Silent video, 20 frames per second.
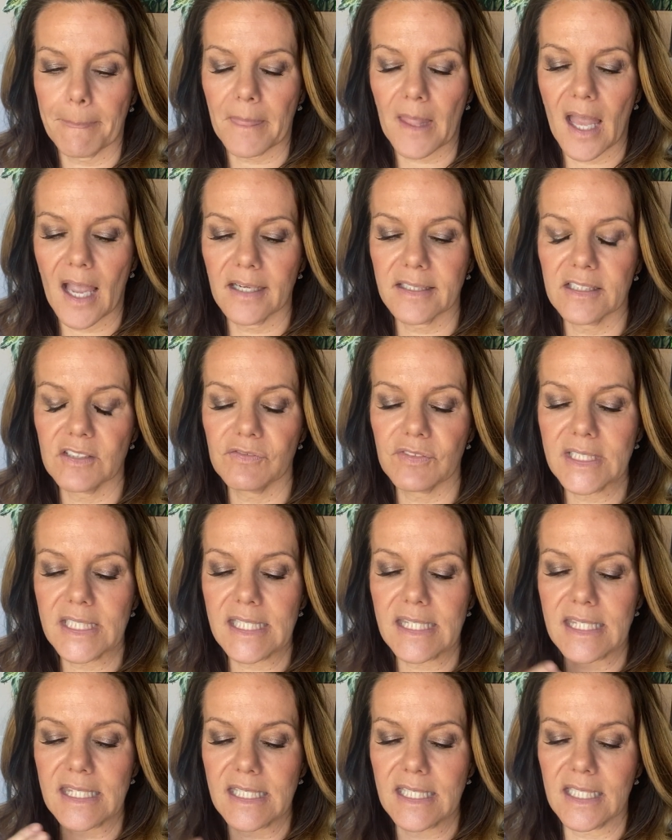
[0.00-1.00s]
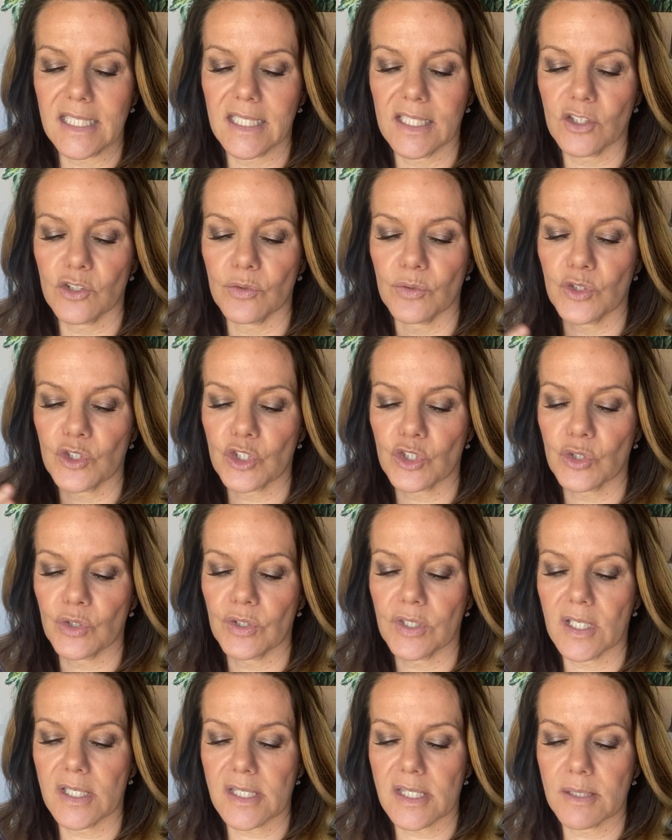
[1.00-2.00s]
Actively seek to ensure
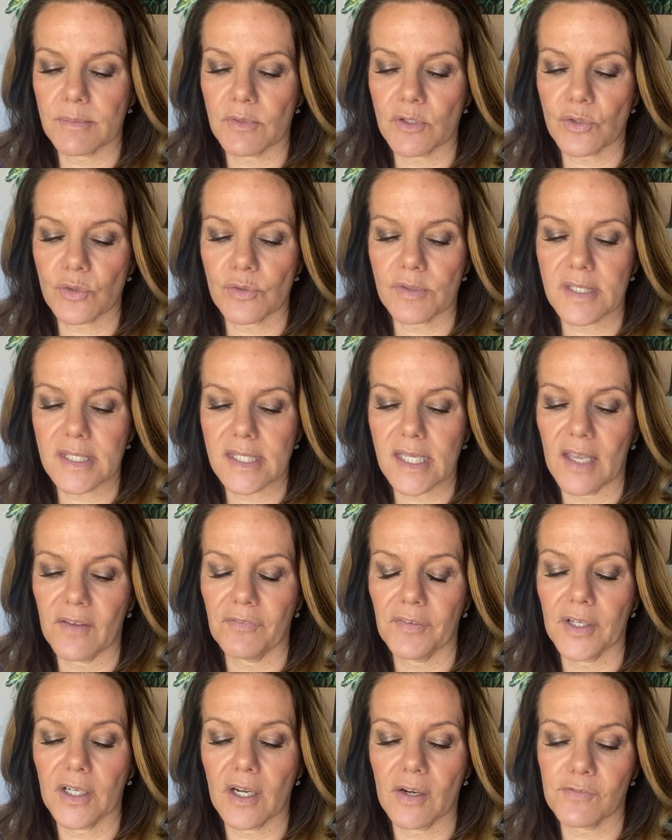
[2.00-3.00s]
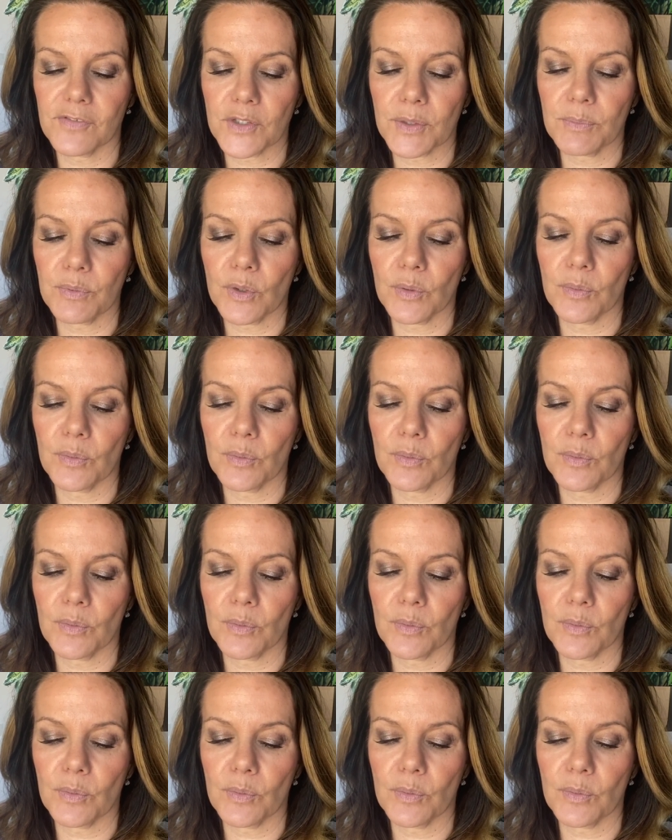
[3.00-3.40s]
customers are safe and comfortable